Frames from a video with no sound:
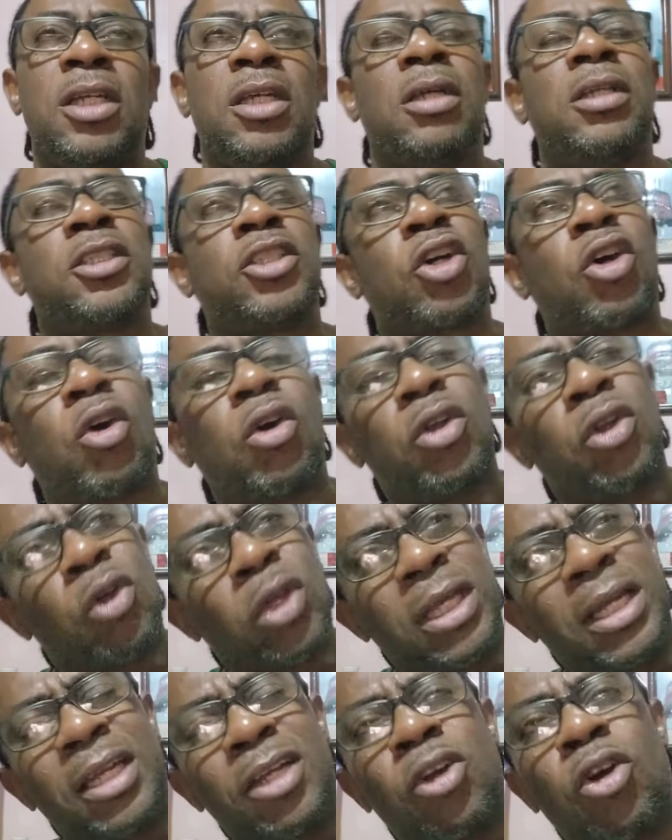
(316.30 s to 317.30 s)
So
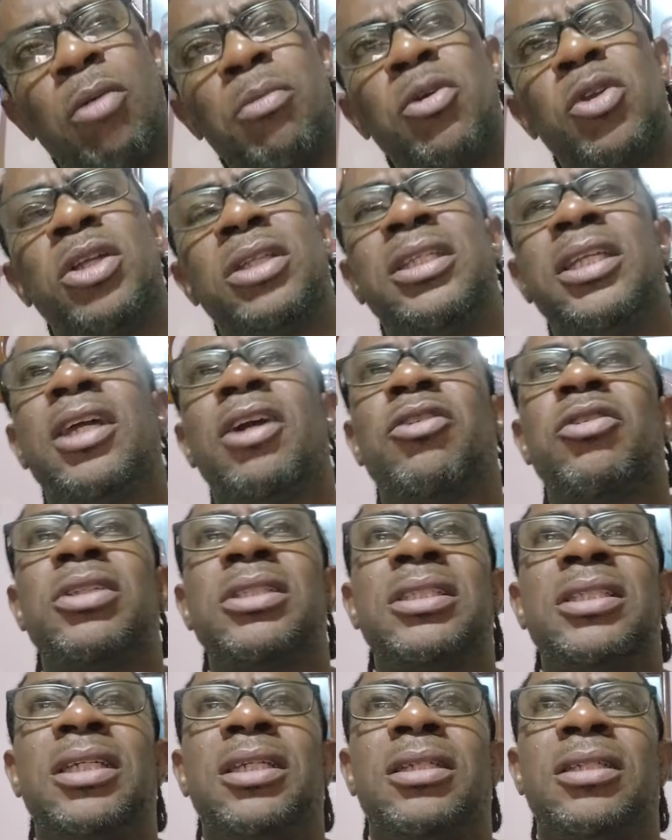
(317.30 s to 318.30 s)
looking at the community, I want to
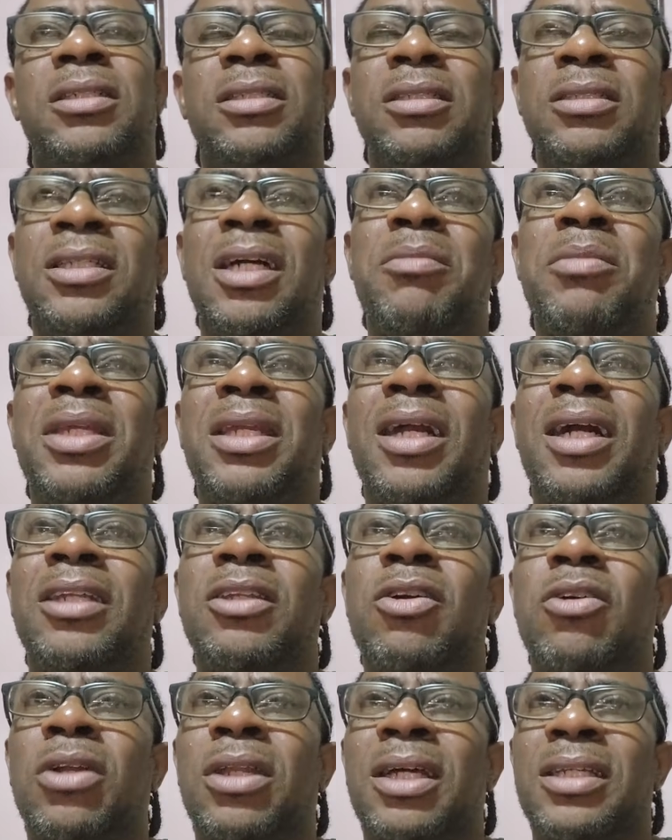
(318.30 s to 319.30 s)
see Tamika
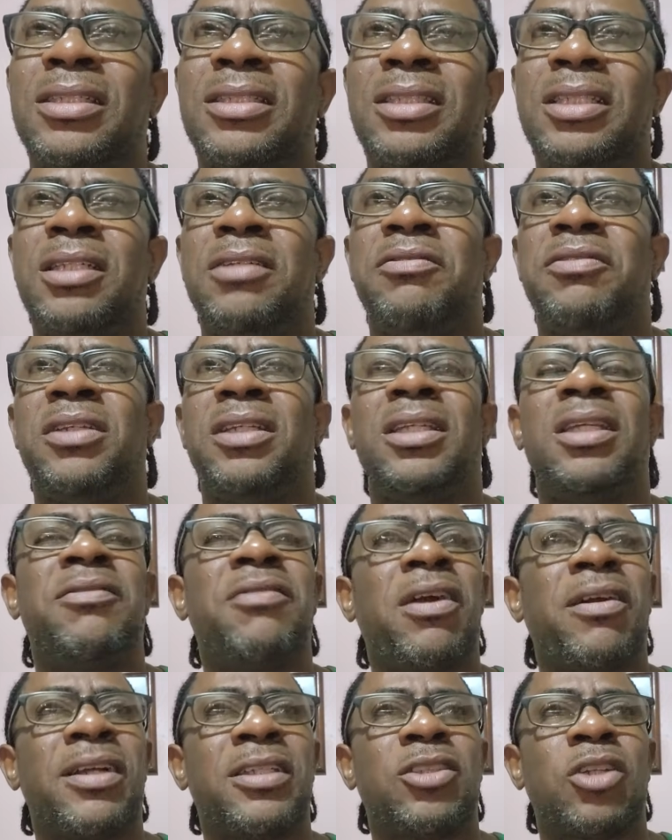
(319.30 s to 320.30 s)
Douglas TV, give
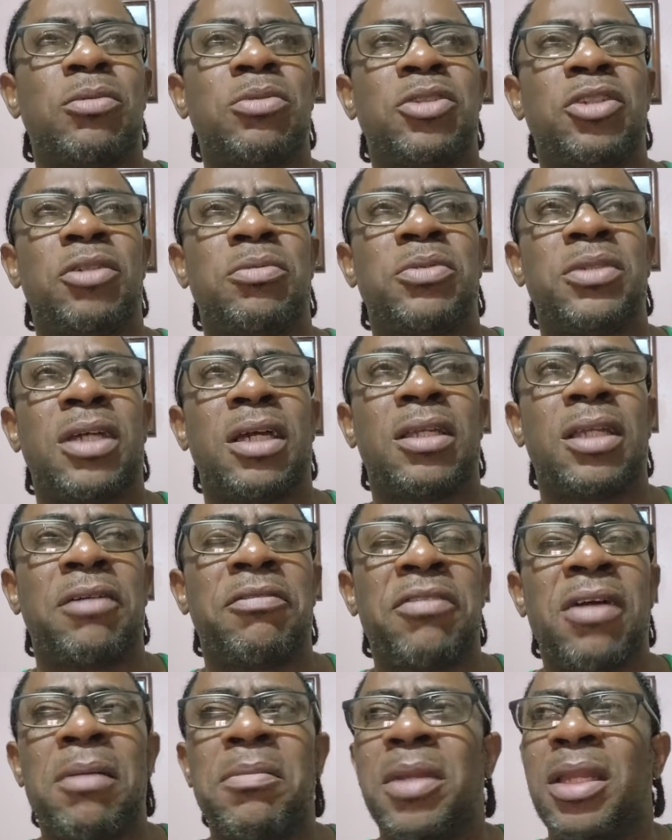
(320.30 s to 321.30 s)
her a subscription,
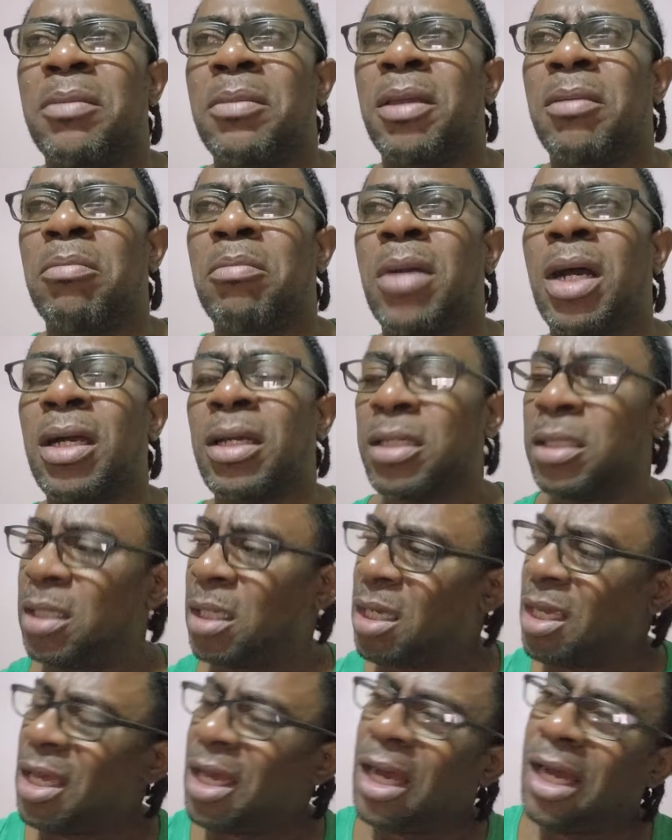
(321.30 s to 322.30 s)
a family member.
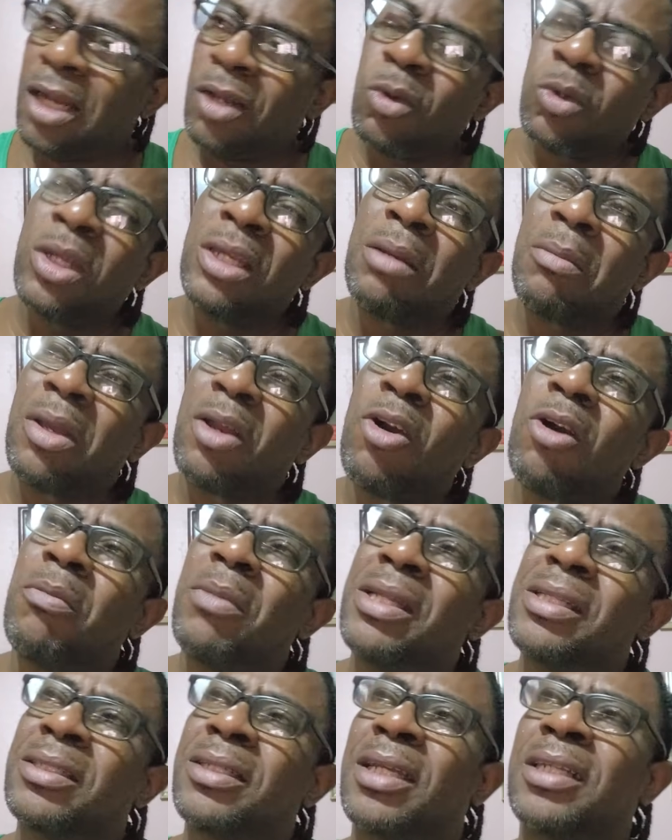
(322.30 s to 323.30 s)
And looking at my
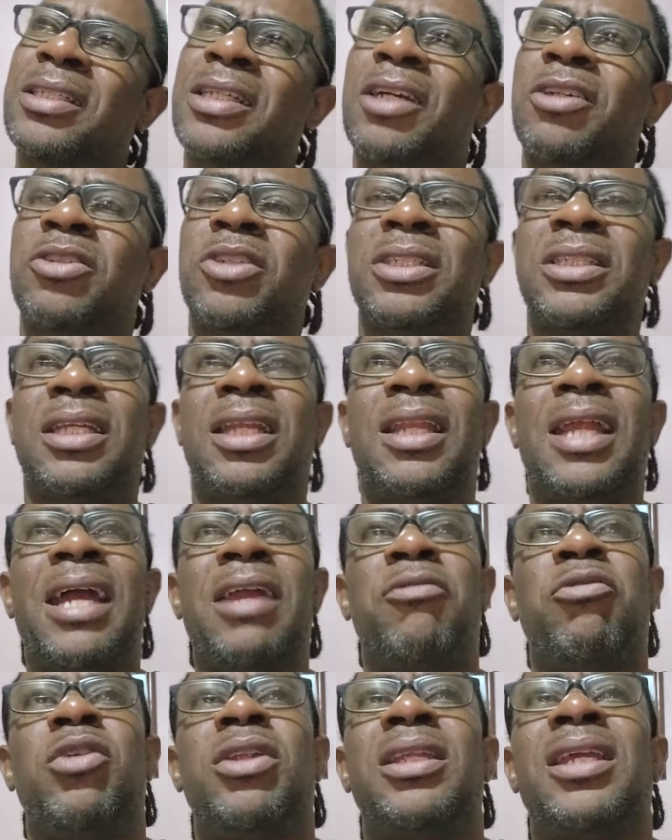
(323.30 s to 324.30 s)
comment section, I want to see
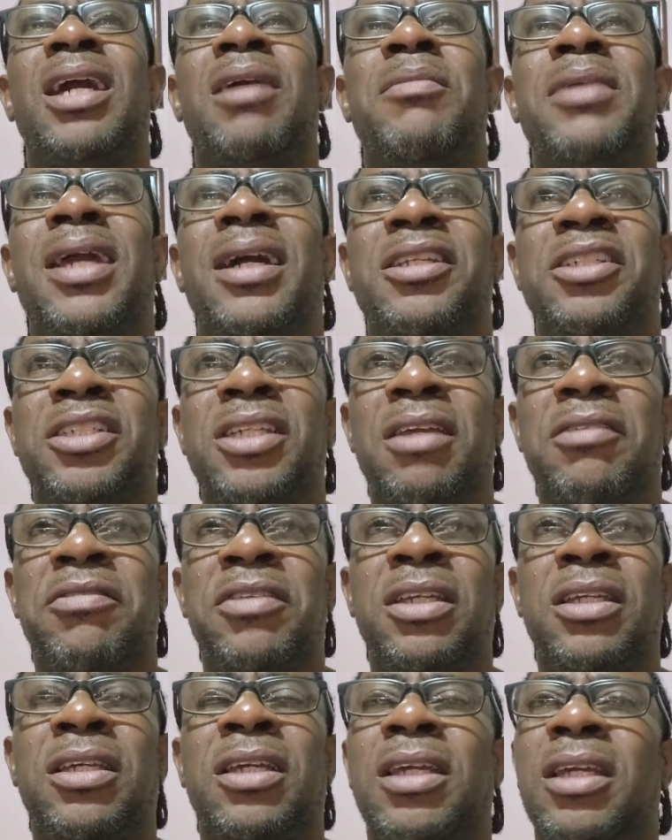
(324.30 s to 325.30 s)
Life with Gabby and
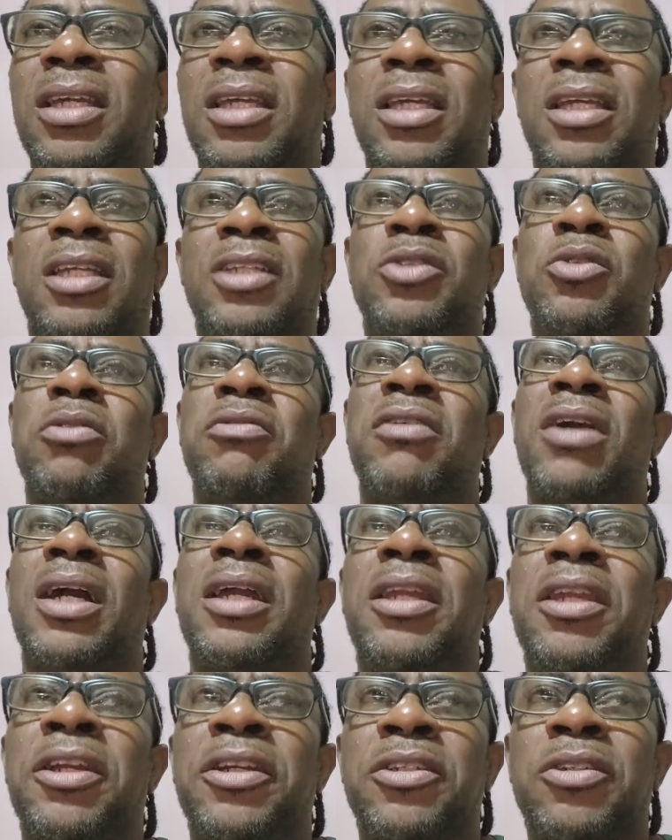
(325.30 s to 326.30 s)
Chevy is over
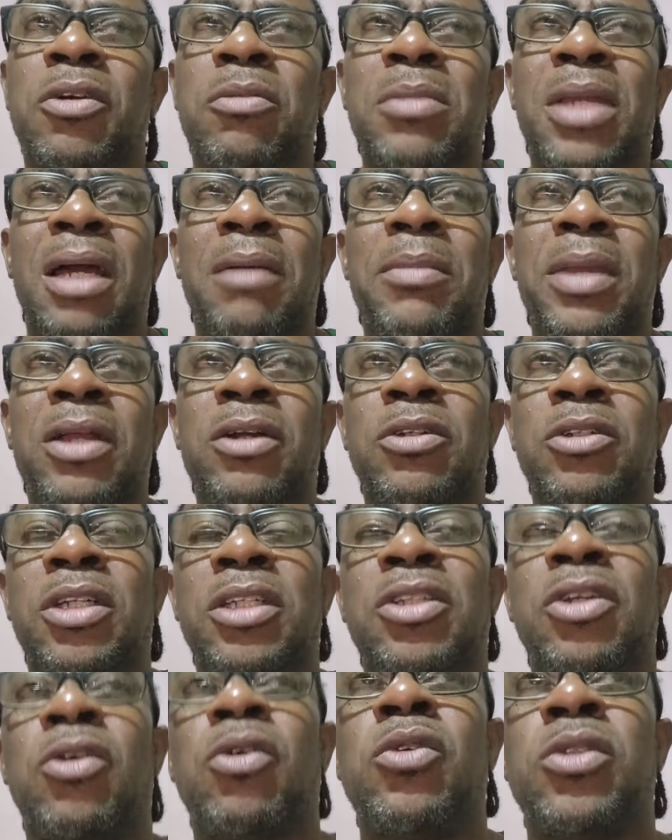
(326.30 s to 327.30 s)
here now. Me I beg on the
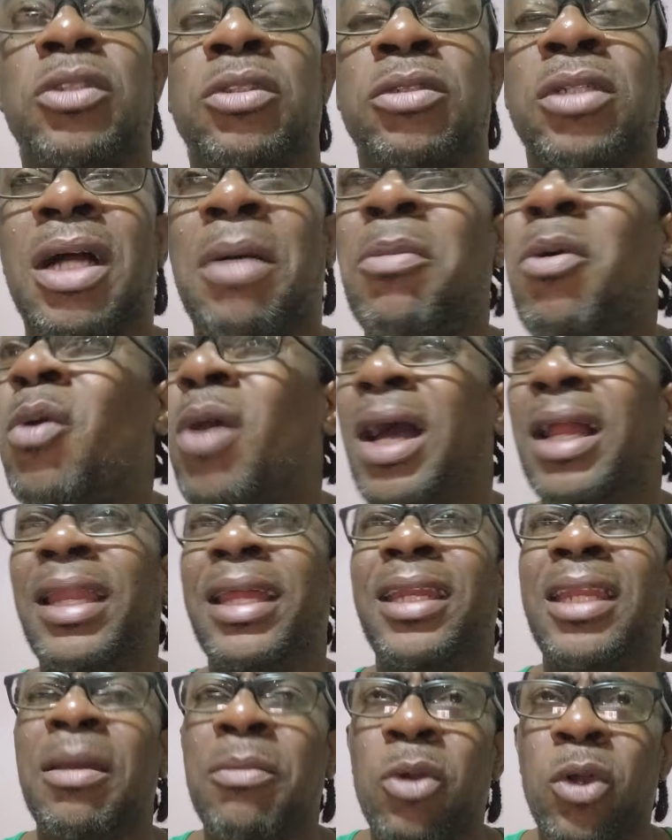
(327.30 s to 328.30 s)
1,000. Because I want to
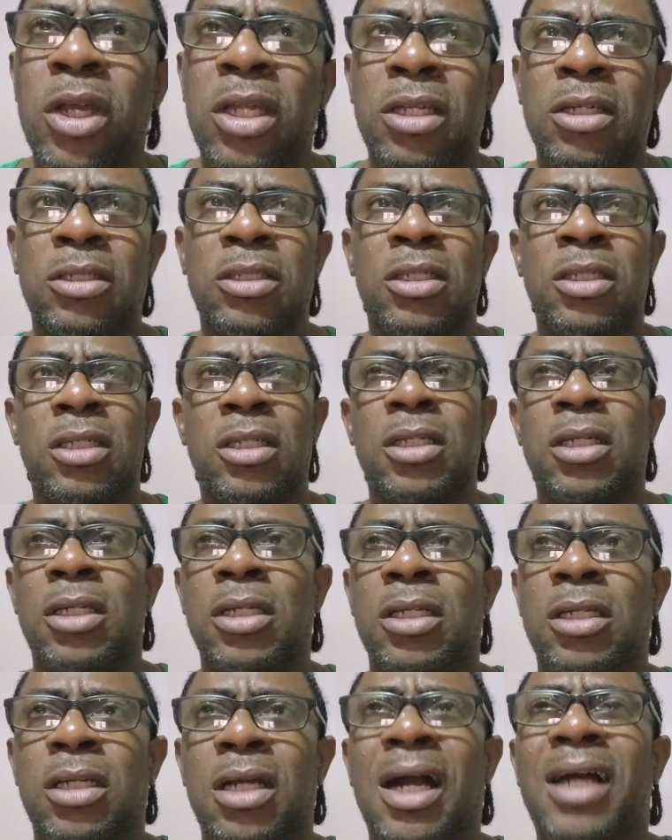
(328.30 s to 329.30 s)
let them go, you know.
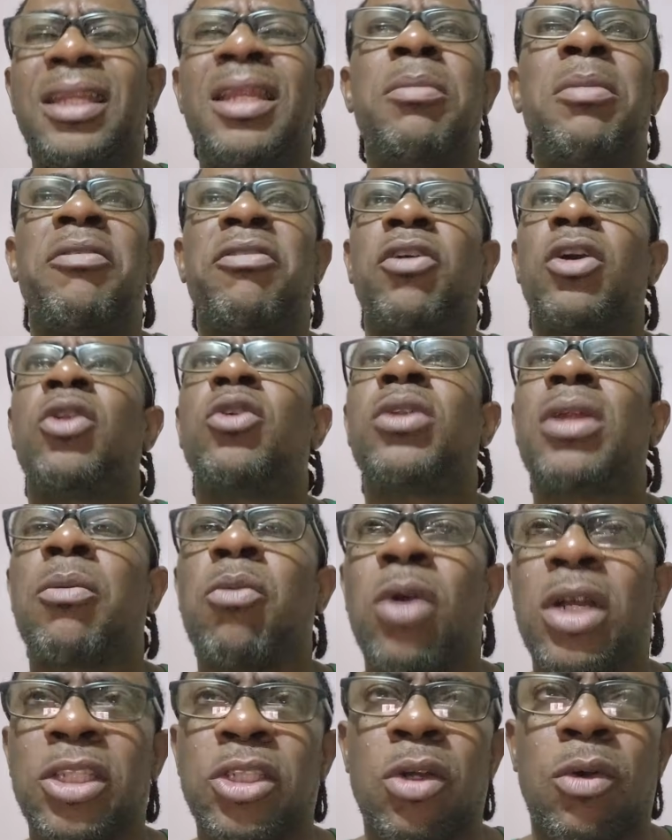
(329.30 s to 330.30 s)
Because them I forgot look them
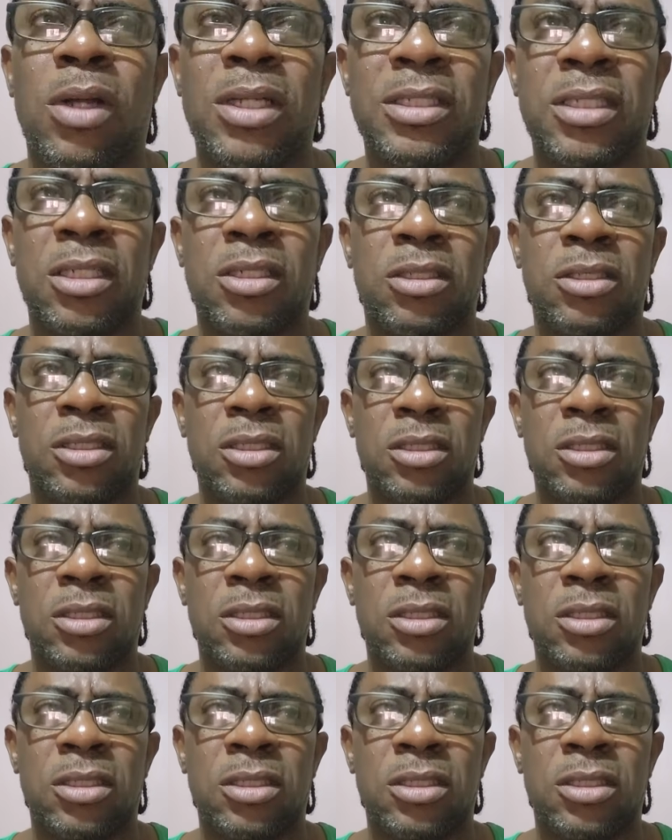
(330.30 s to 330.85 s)
watch hours, you know.